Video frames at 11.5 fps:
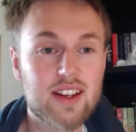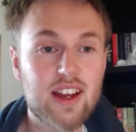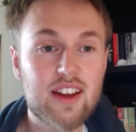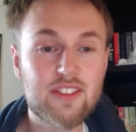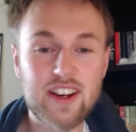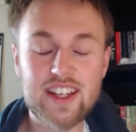
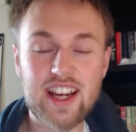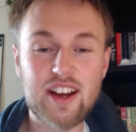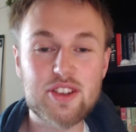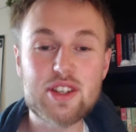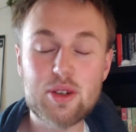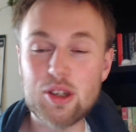finding
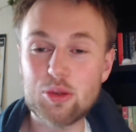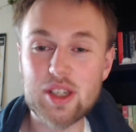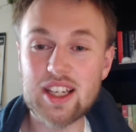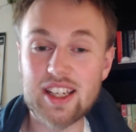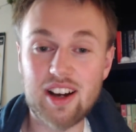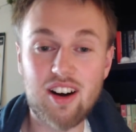out who you
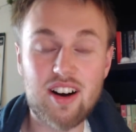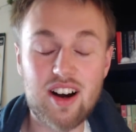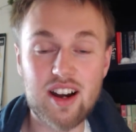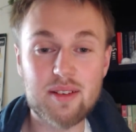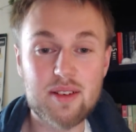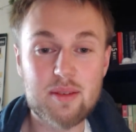really
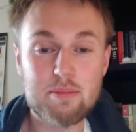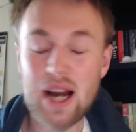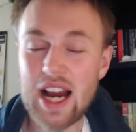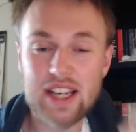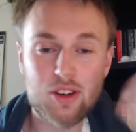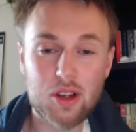are
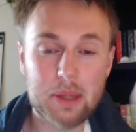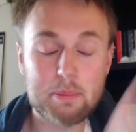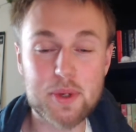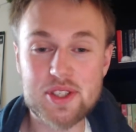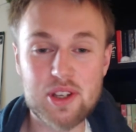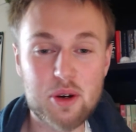behind all the
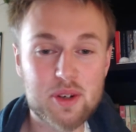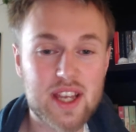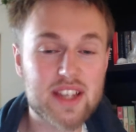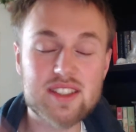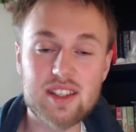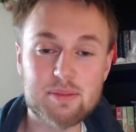
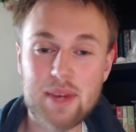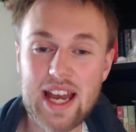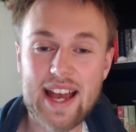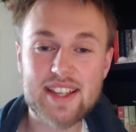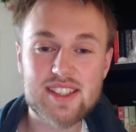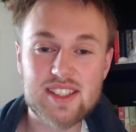personas and
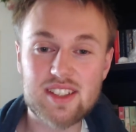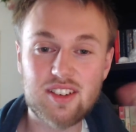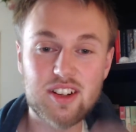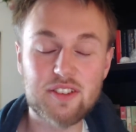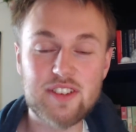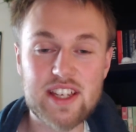masks and all
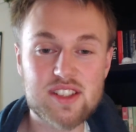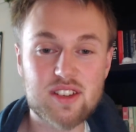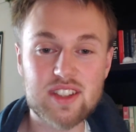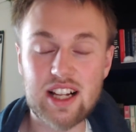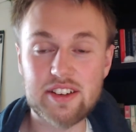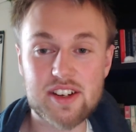the things you
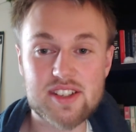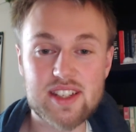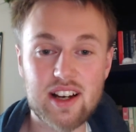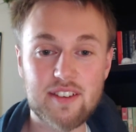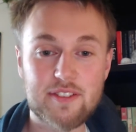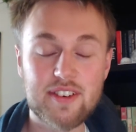tell yourself.